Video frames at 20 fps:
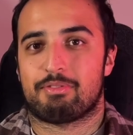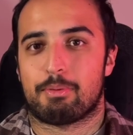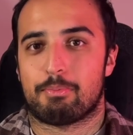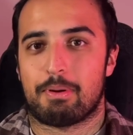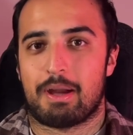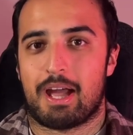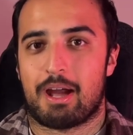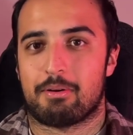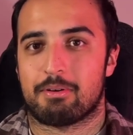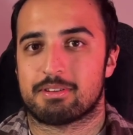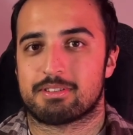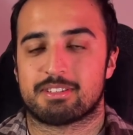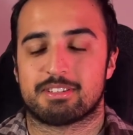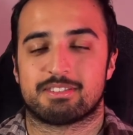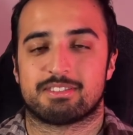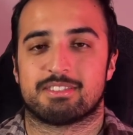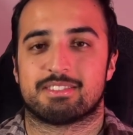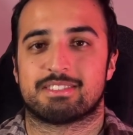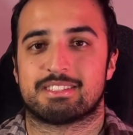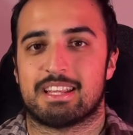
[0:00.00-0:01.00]
the power to
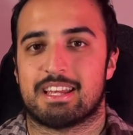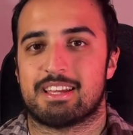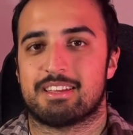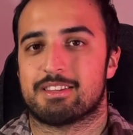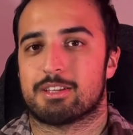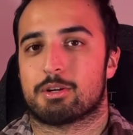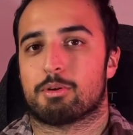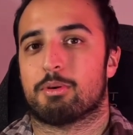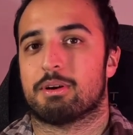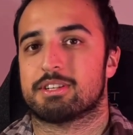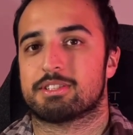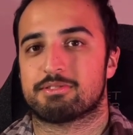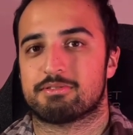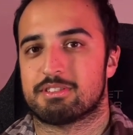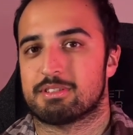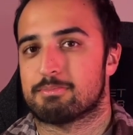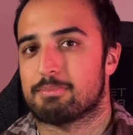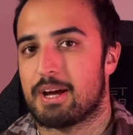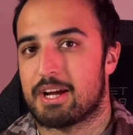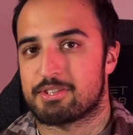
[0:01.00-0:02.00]
sustain the Quest
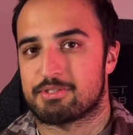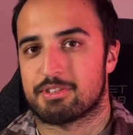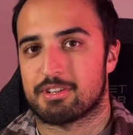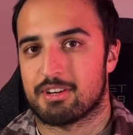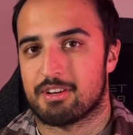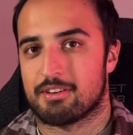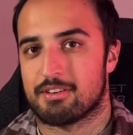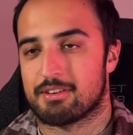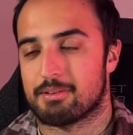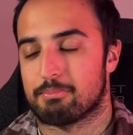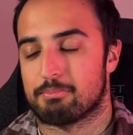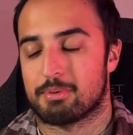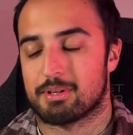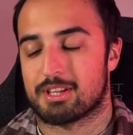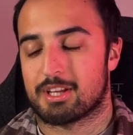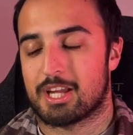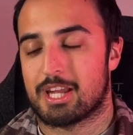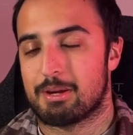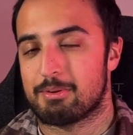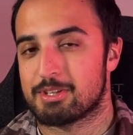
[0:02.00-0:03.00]
3's battery load, but the
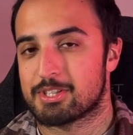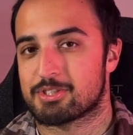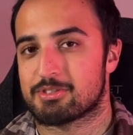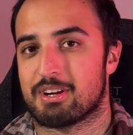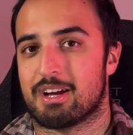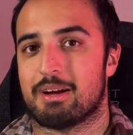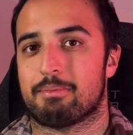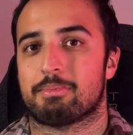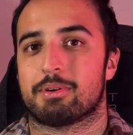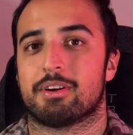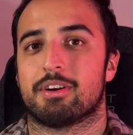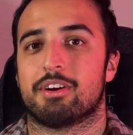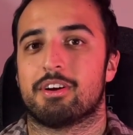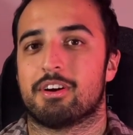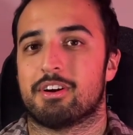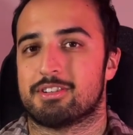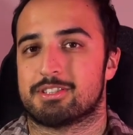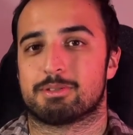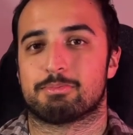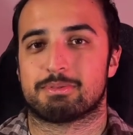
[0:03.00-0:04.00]
Kiwi strap
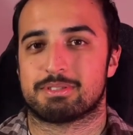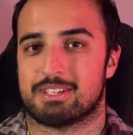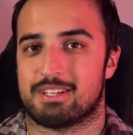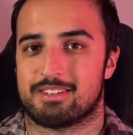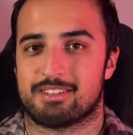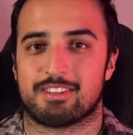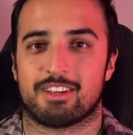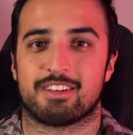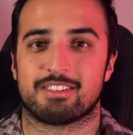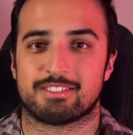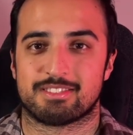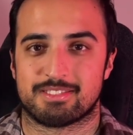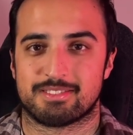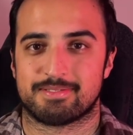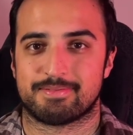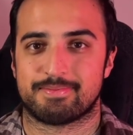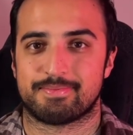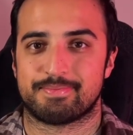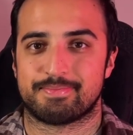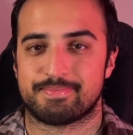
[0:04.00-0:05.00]
100% does.
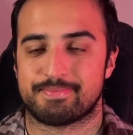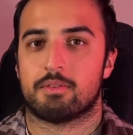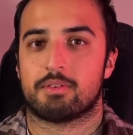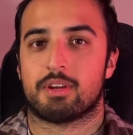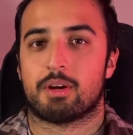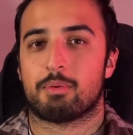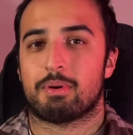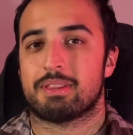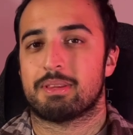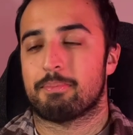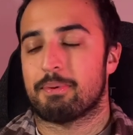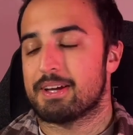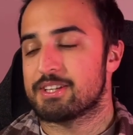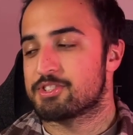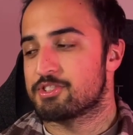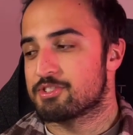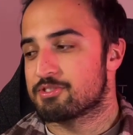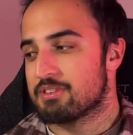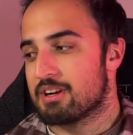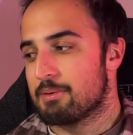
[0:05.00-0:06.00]
Now, when the
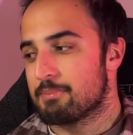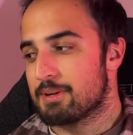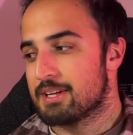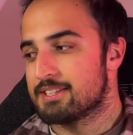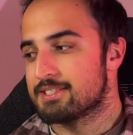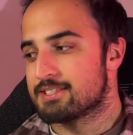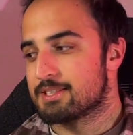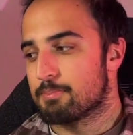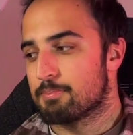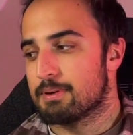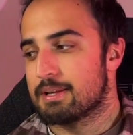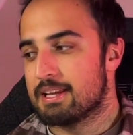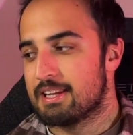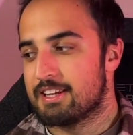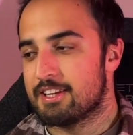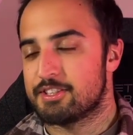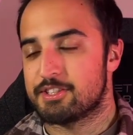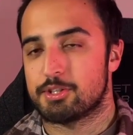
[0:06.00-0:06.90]
battery strap is depleted,